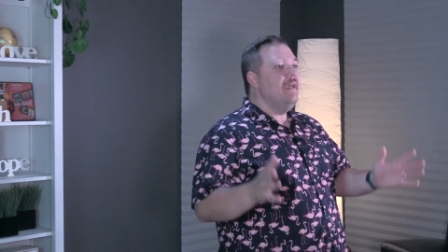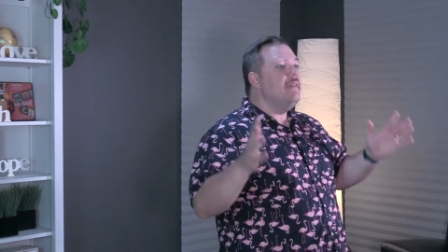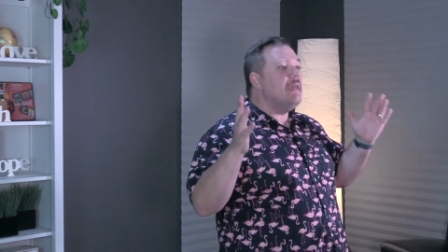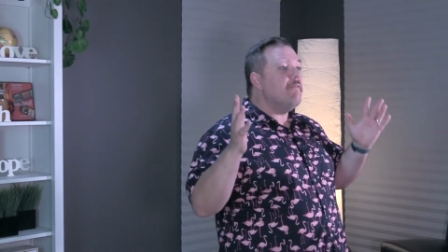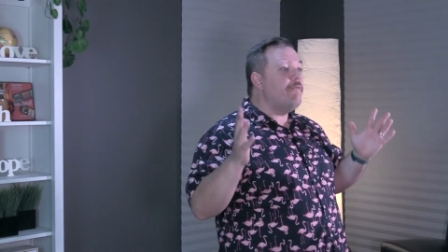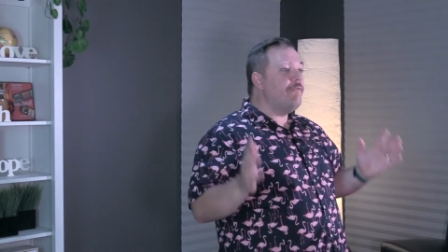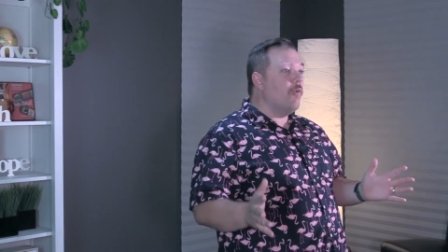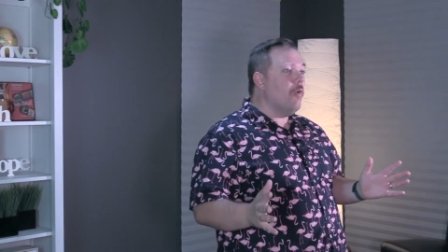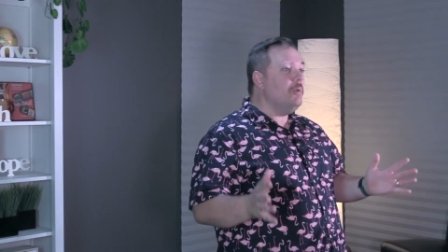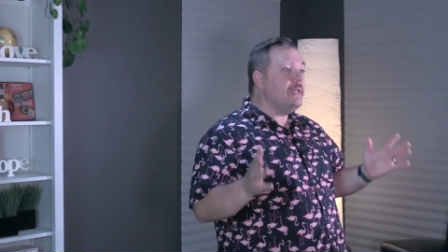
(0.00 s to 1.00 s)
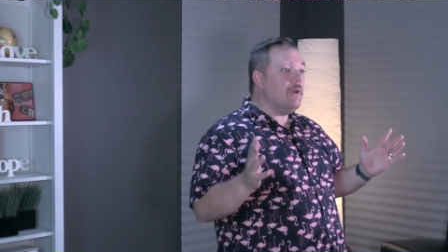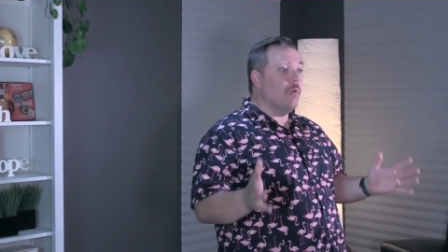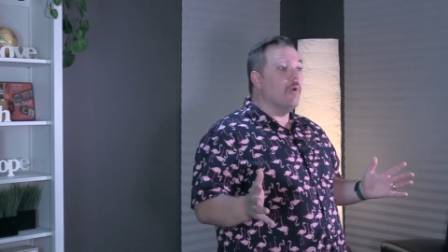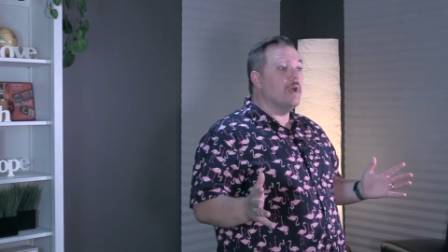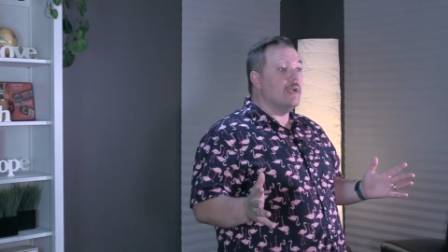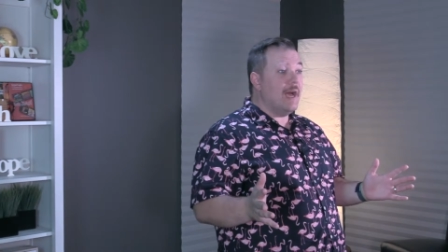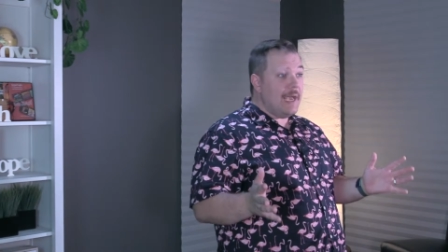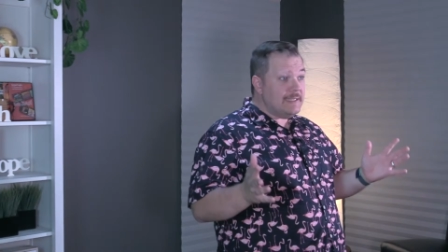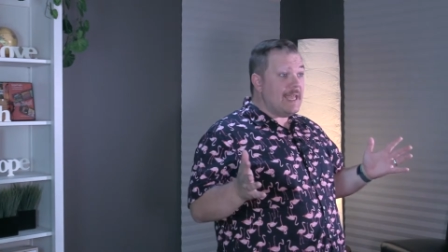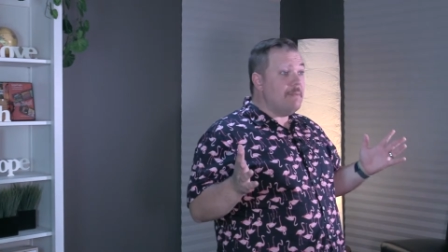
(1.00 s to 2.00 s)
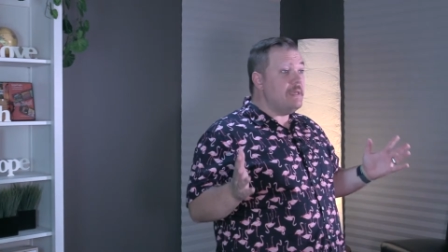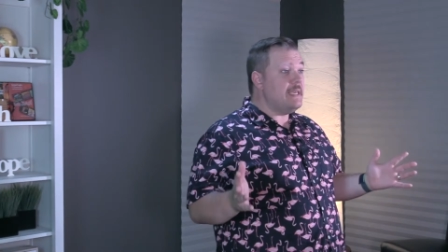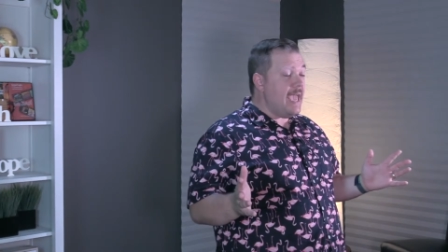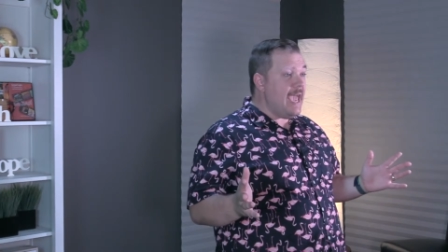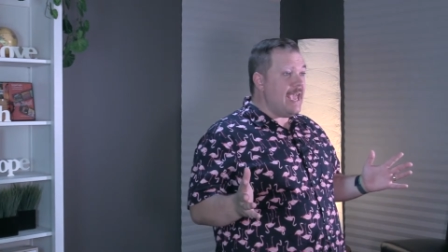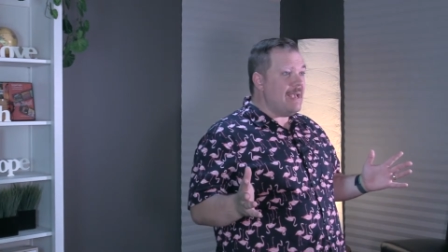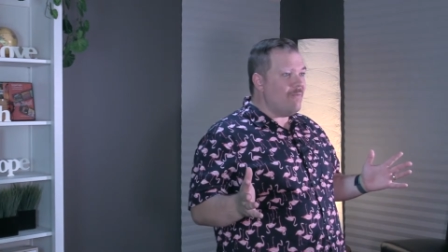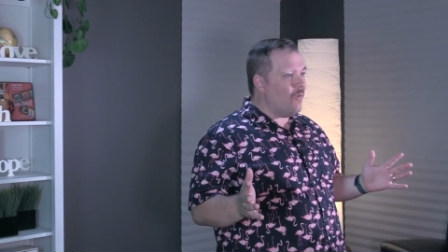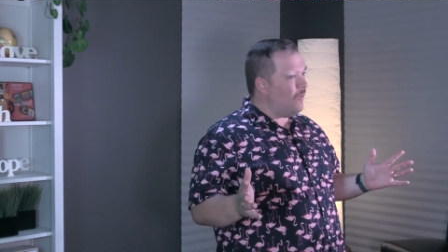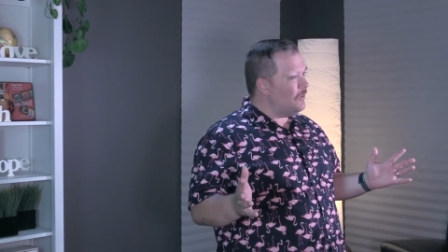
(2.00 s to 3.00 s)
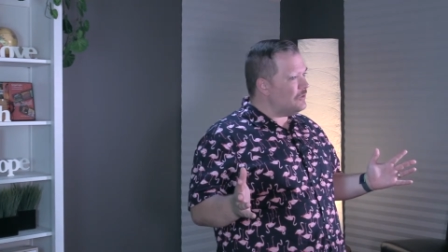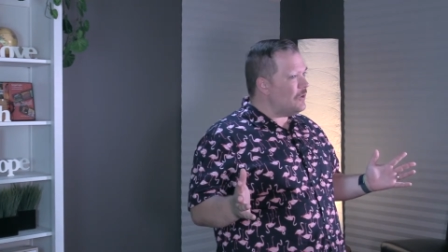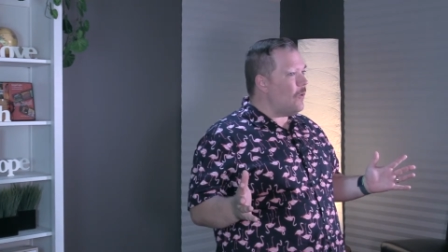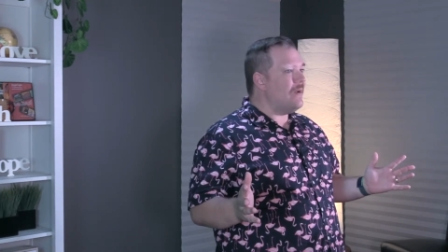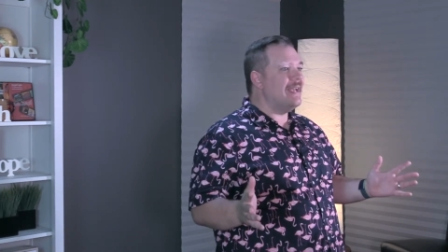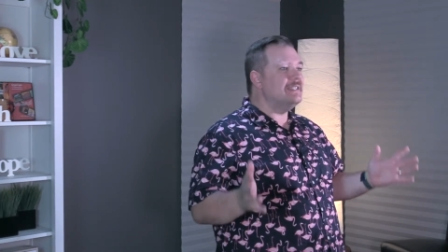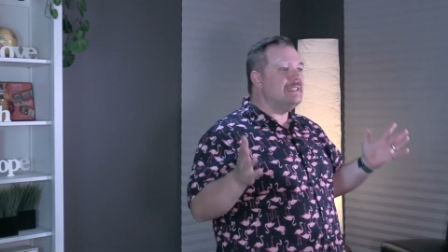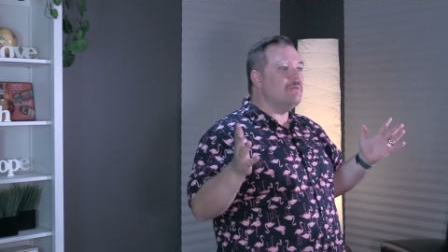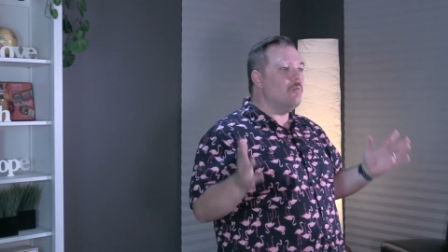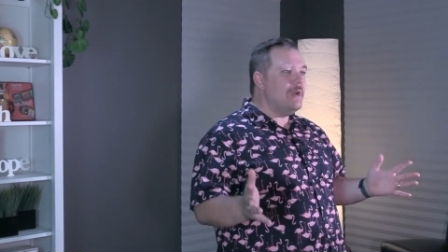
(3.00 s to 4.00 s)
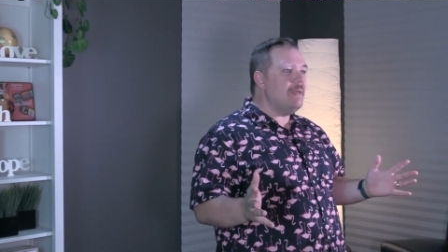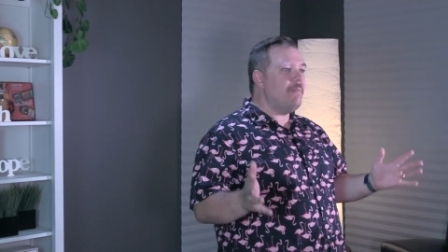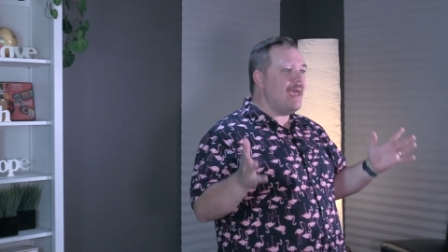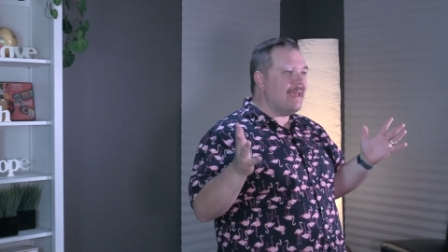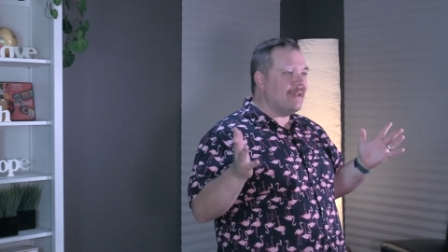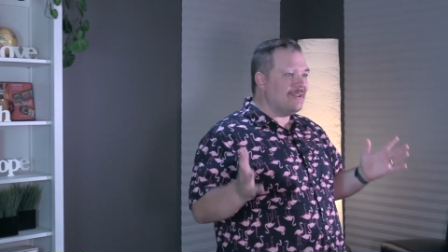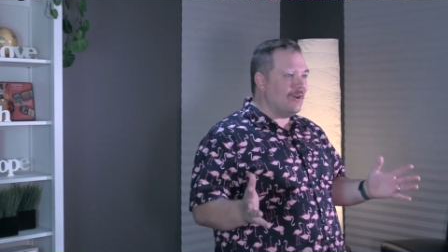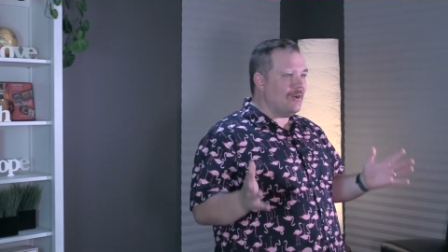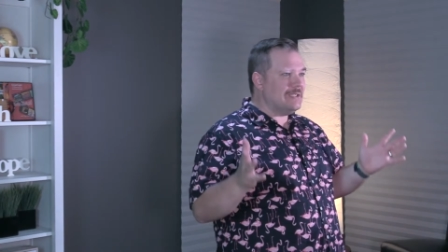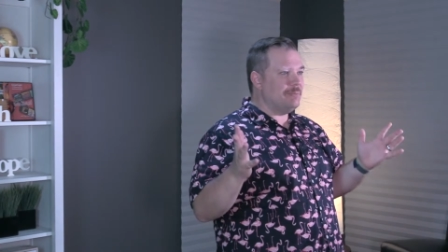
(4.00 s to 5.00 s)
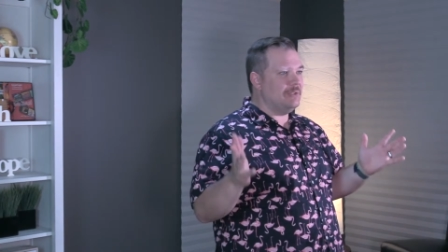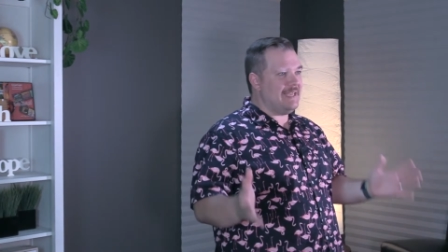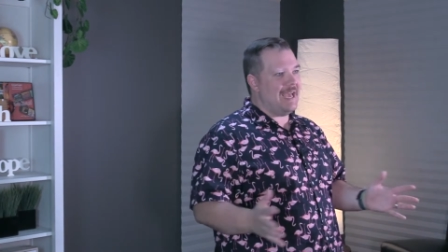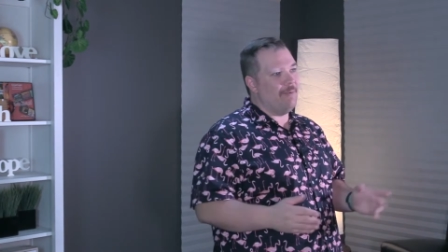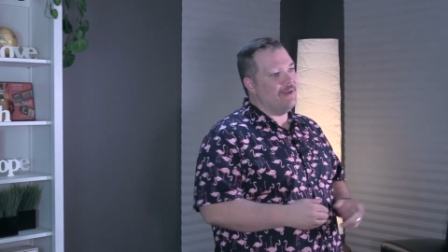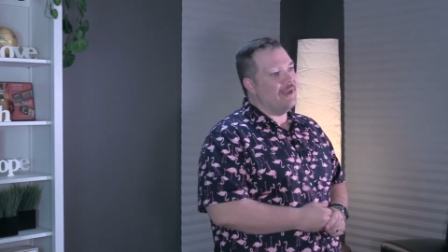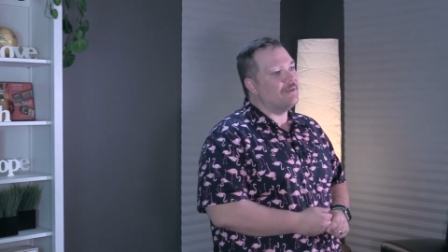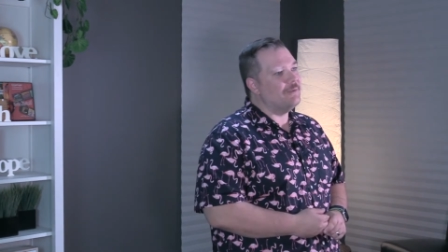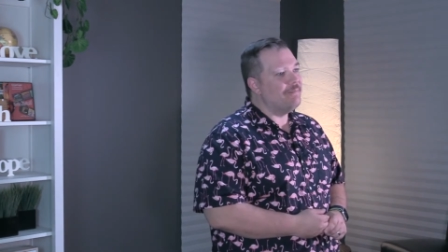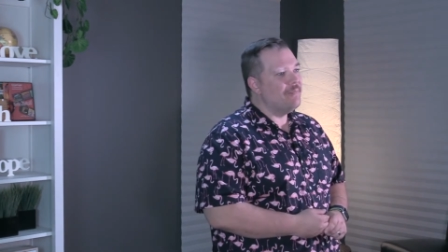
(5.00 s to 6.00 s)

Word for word: they formally organized and became what was known as the Winnipeg Gospel Tabernacle.